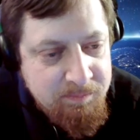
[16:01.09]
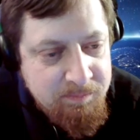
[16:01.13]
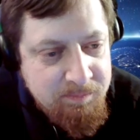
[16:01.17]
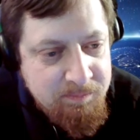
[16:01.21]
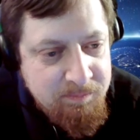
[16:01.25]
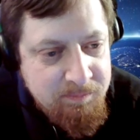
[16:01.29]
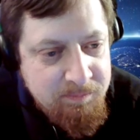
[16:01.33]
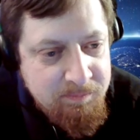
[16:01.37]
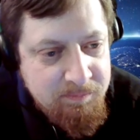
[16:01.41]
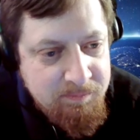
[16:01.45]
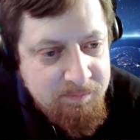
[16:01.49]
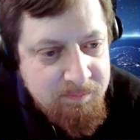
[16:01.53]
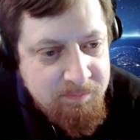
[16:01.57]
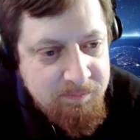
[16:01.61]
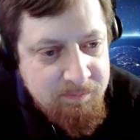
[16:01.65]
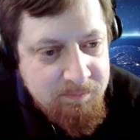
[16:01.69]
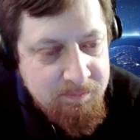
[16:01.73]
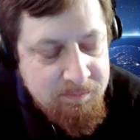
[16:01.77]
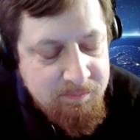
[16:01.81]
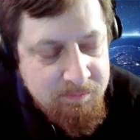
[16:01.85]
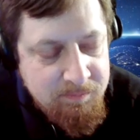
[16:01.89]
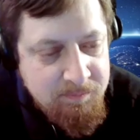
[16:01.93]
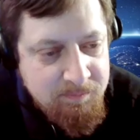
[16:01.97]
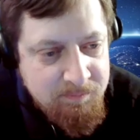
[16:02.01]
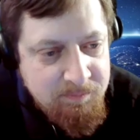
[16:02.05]

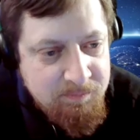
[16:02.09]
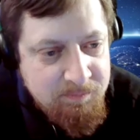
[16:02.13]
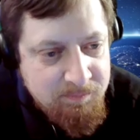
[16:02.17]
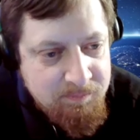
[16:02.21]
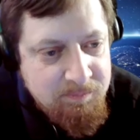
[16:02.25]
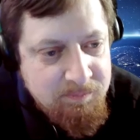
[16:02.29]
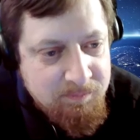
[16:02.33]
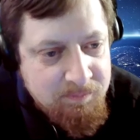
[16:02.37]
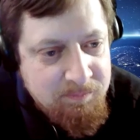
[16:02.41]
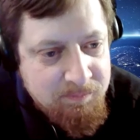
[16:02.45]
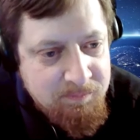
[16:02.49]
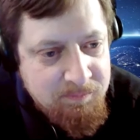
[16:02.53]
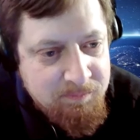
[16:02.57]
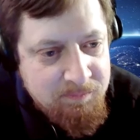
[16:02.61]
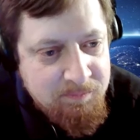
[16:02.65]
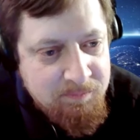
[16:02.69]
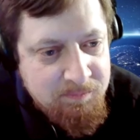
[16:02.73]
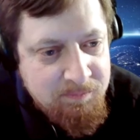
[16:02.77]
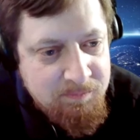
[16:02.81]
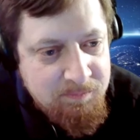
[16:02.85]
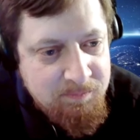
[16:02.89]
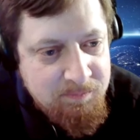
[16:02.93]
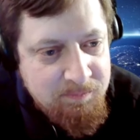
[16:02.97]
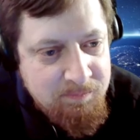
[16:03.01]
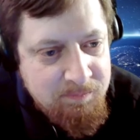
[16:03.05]

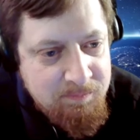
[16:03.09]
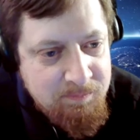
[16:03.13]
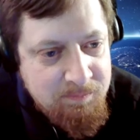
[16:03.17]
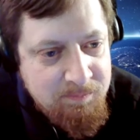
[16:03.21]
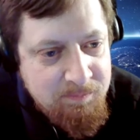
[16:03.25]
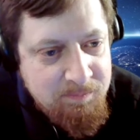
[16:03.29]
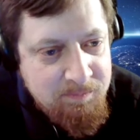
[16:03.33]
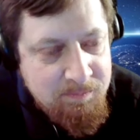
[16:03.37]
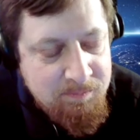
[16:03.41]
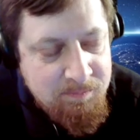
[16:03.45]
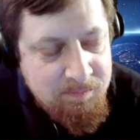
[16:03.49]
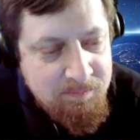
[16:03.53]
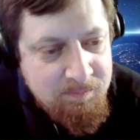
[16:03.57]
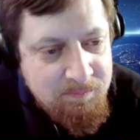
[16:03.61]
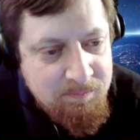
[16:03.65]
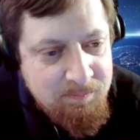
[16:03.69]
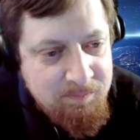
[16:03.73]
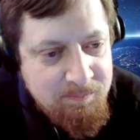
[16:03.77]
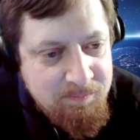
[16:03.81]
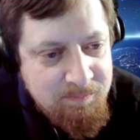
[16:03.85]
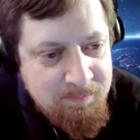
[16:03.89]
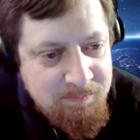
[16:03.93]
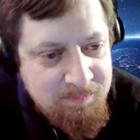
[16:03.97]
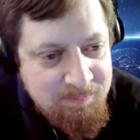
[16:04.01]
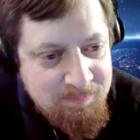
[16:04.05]

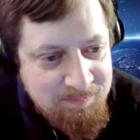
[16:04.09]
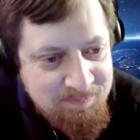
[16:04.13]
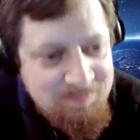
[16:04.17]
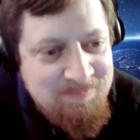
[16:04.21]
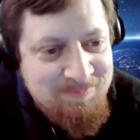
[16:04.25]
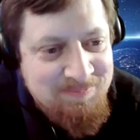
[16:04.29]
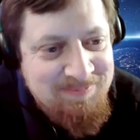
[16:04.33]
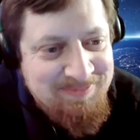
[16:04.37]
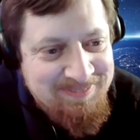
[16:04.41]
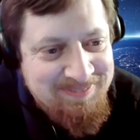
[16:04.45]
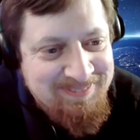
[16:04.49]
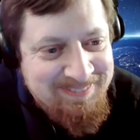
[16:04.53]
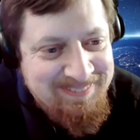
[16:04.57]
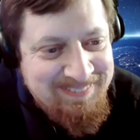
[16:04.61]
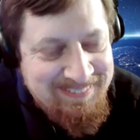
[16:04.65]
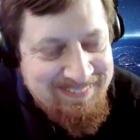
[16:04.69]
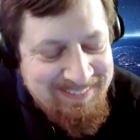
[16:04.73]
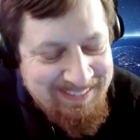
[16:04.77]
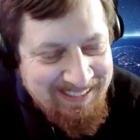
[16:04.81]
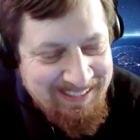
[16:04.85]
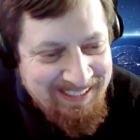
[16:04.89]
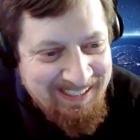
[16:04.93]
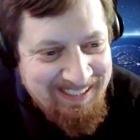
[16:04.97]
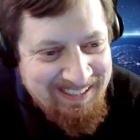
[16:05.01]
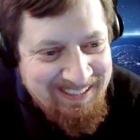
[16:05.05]

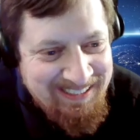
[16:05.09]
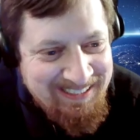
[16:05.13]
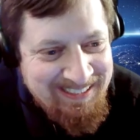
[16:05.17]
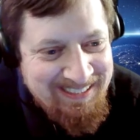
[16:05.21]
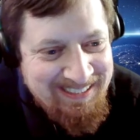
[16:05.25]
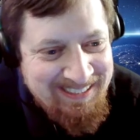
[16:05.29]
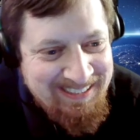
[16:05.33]
(not speaking)